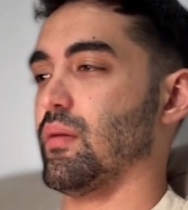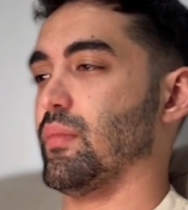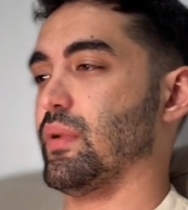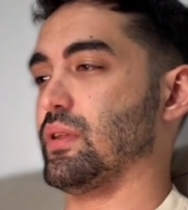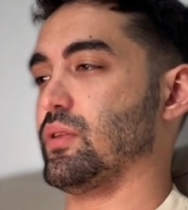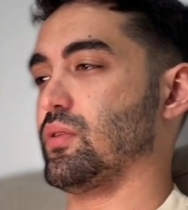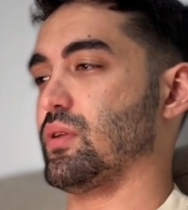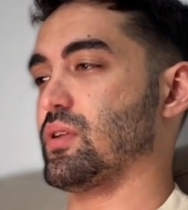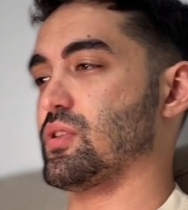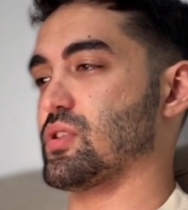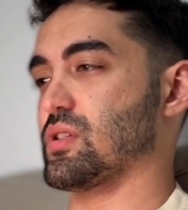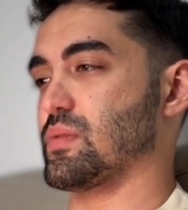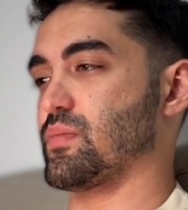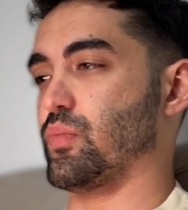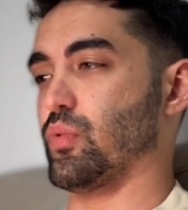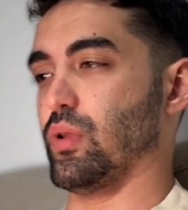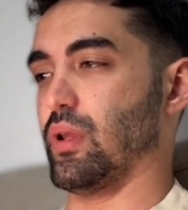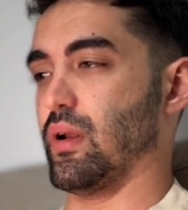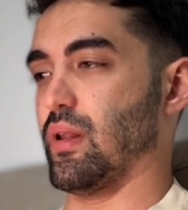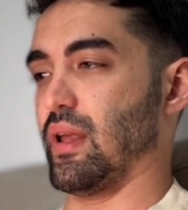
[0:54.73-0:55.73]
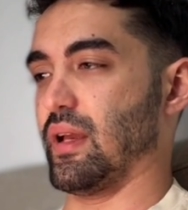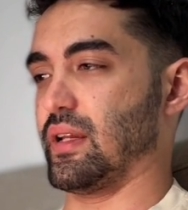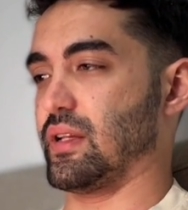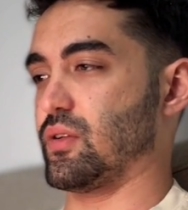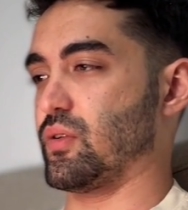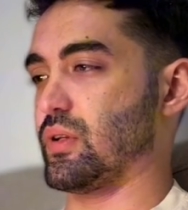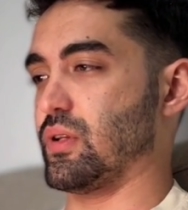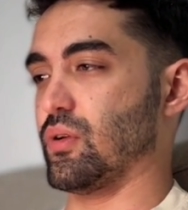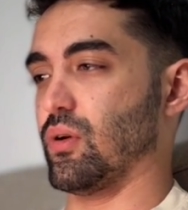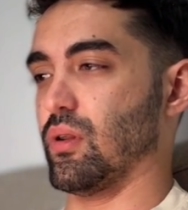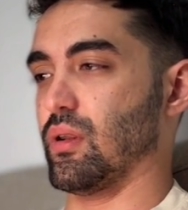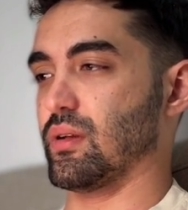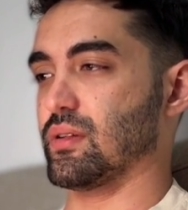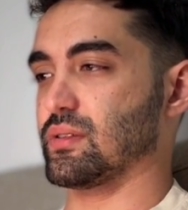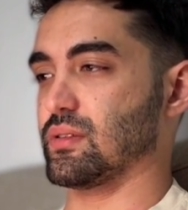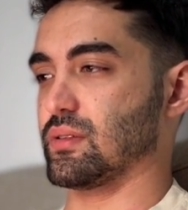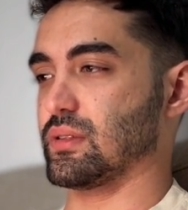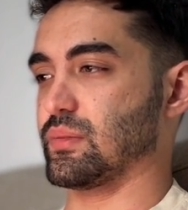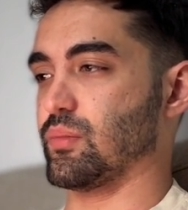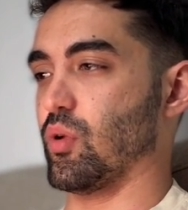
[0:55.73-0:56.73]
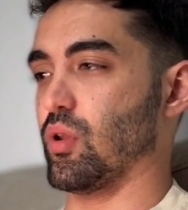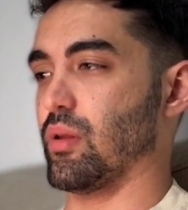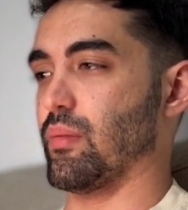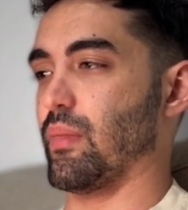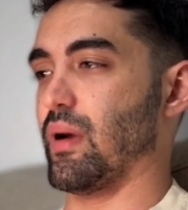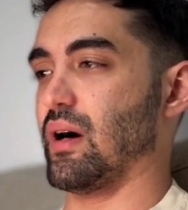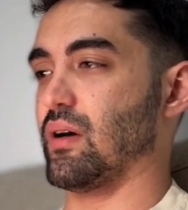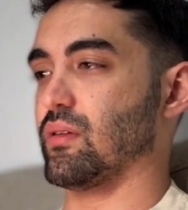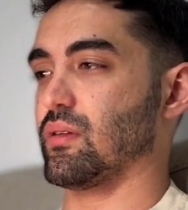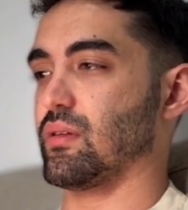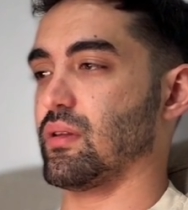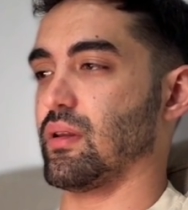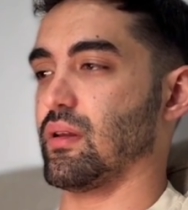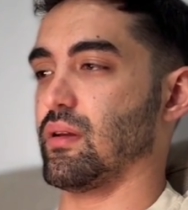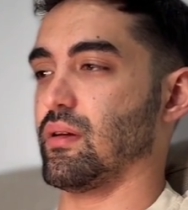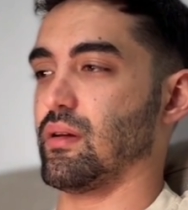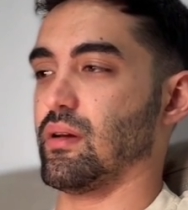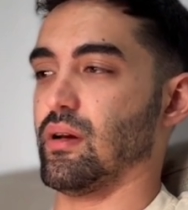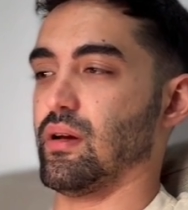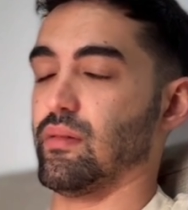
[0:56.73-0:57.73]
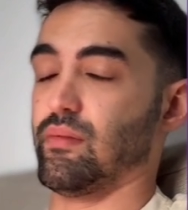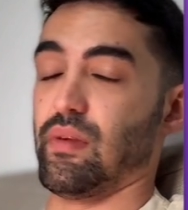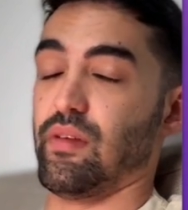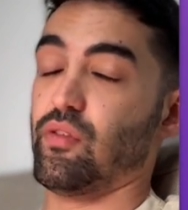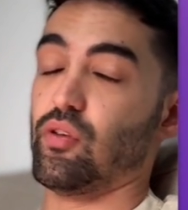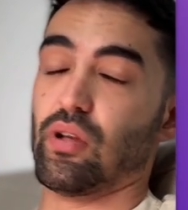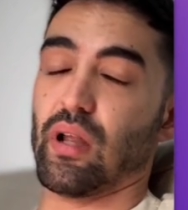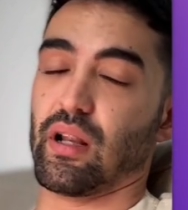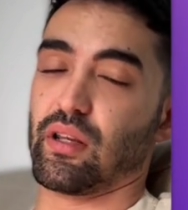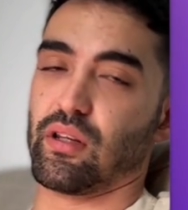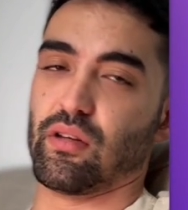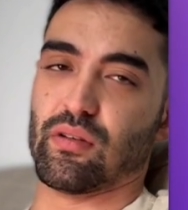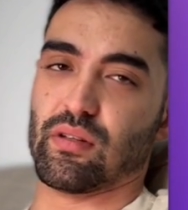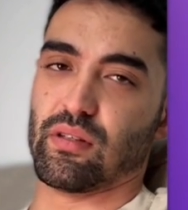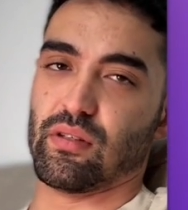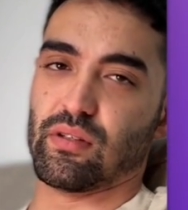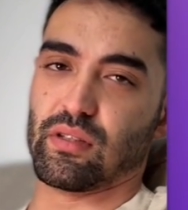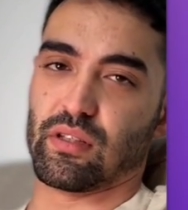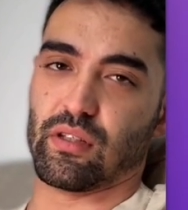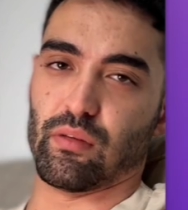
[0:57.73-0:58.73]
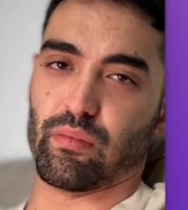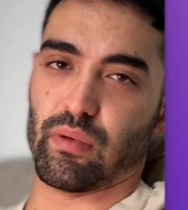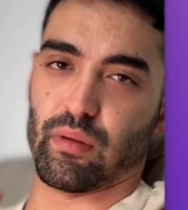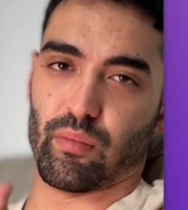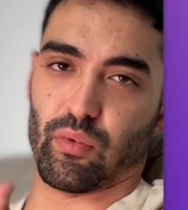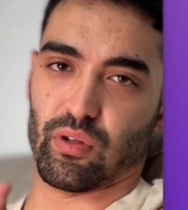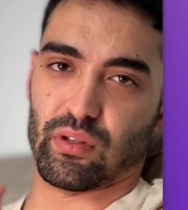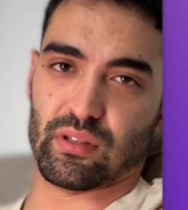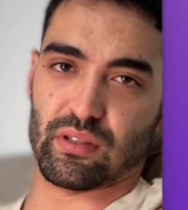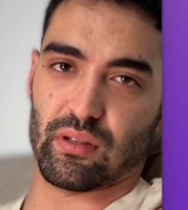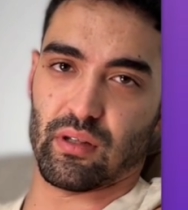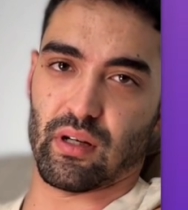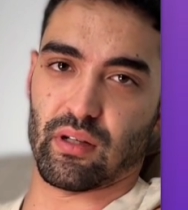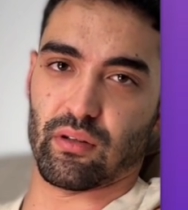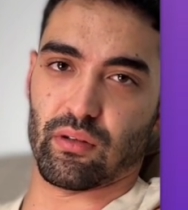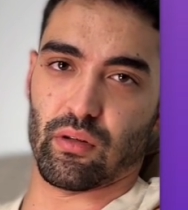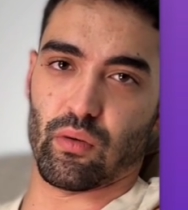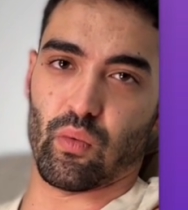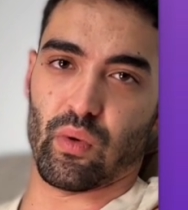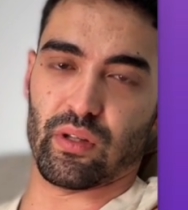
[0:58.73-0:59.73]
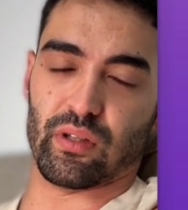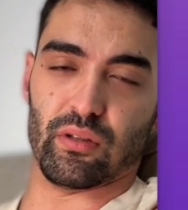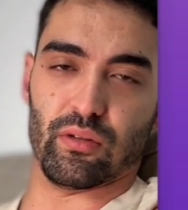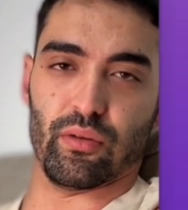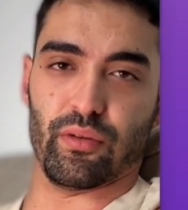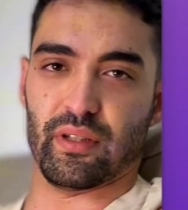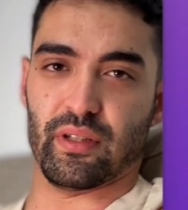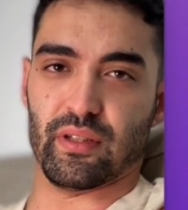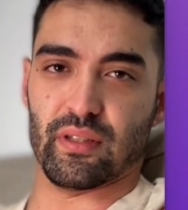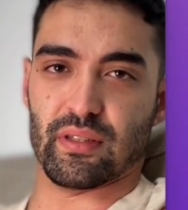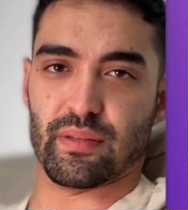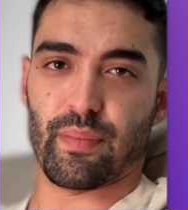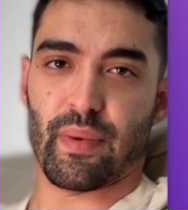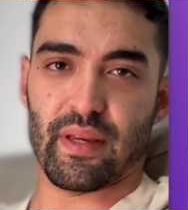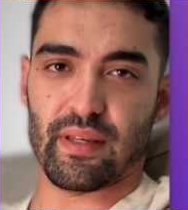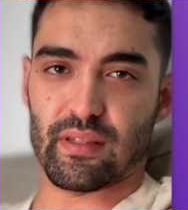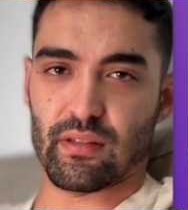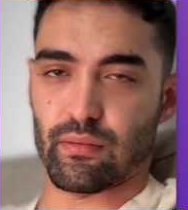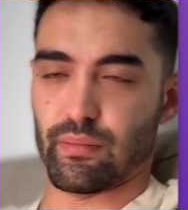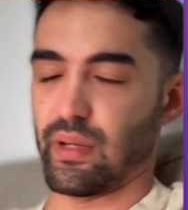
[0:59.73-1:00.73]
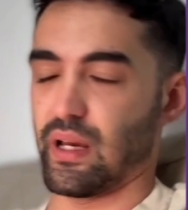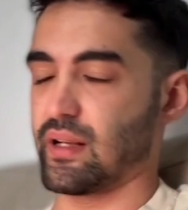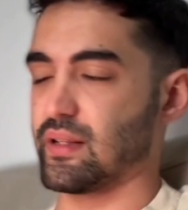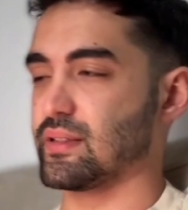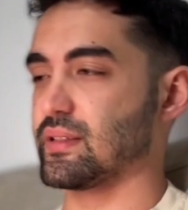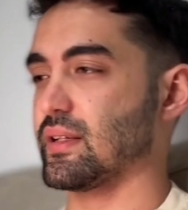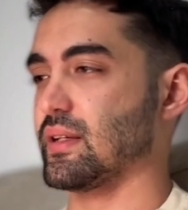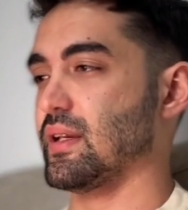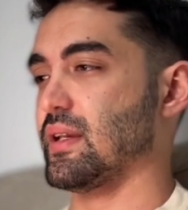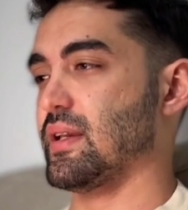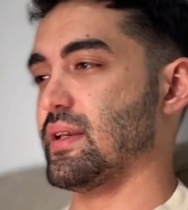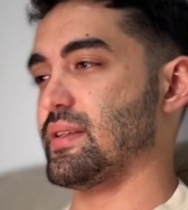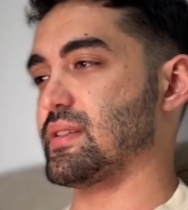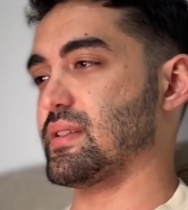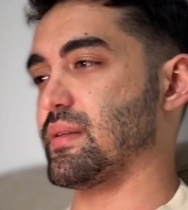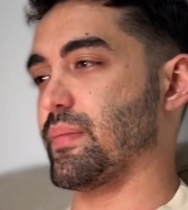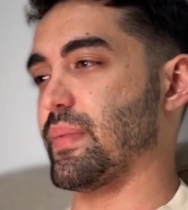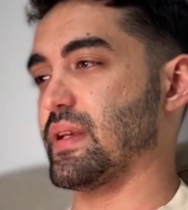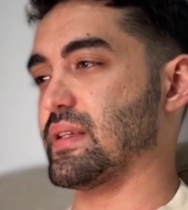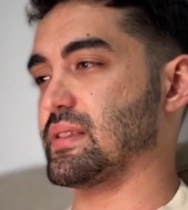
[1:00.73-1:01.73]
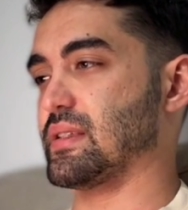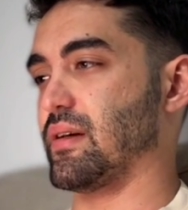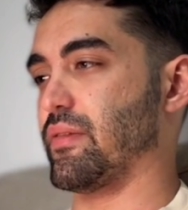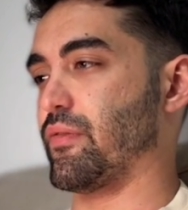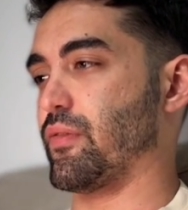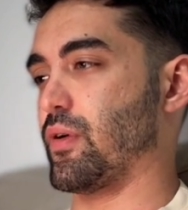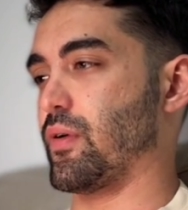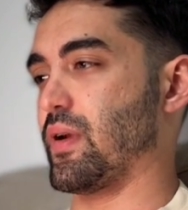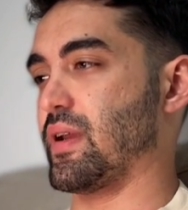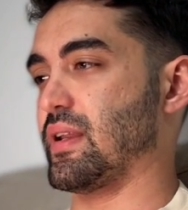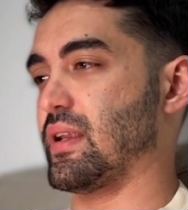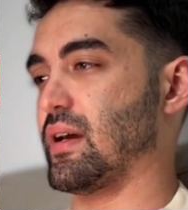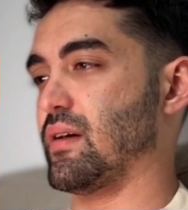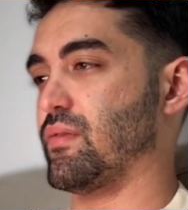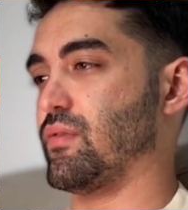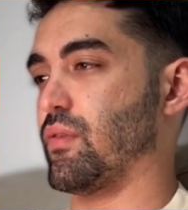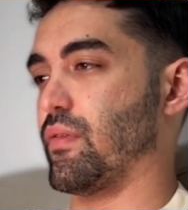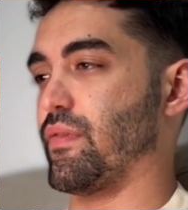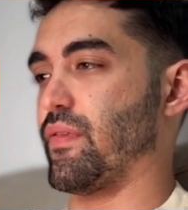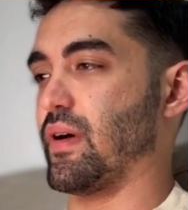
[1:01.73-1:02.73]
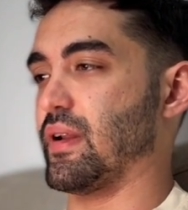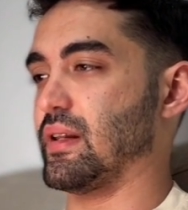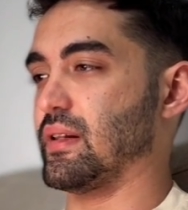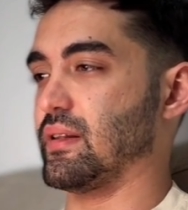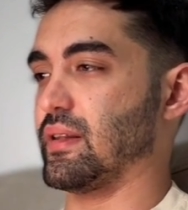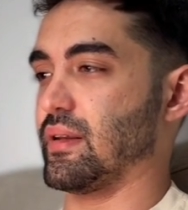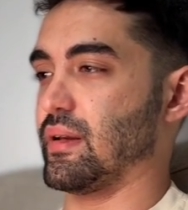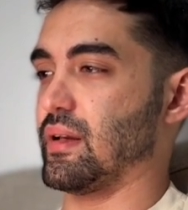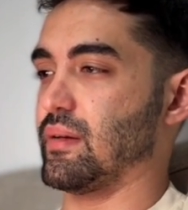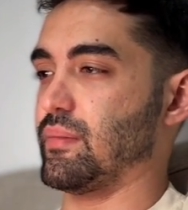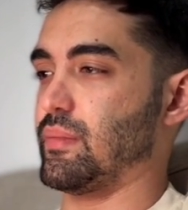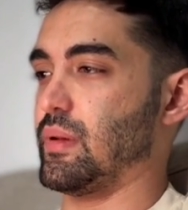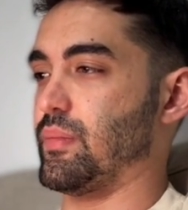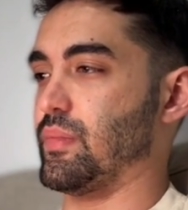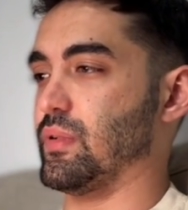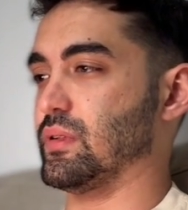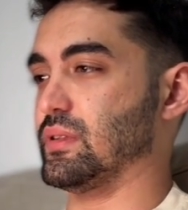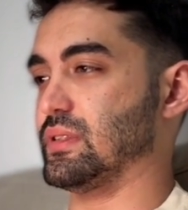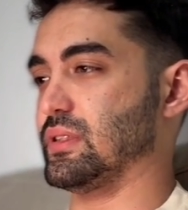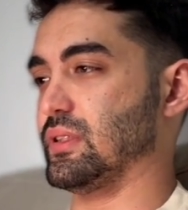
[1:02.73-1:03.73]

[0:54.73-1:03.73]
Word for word: but you can just put there like three dollars or small amount. Uh, if you're not use, use CupidBot, so I don't know what you're doing in the space, to be honest. It's the best software right now for funnel the people